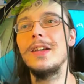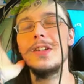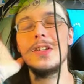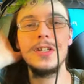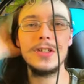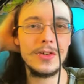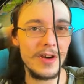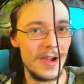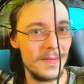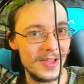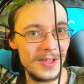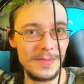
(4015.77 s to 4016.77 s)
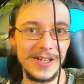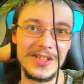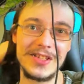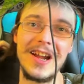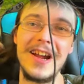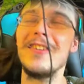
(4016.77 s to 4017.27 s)
She's the grandma that
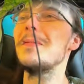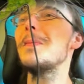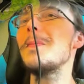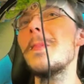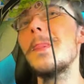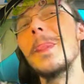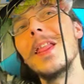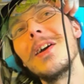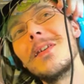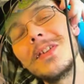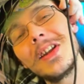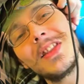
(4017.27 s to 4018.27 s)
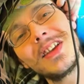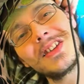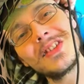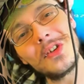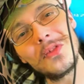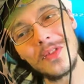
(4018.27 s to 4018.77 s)
plays Skyrim, which I think is
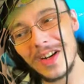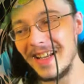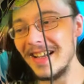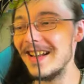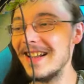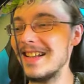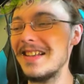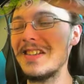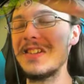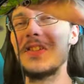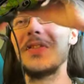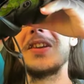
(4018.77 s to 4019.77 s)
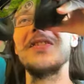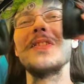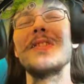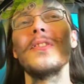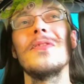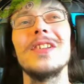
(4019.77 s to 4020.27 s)
so funny, so cute
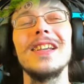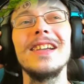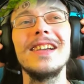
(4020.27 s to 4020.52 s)
and so funny.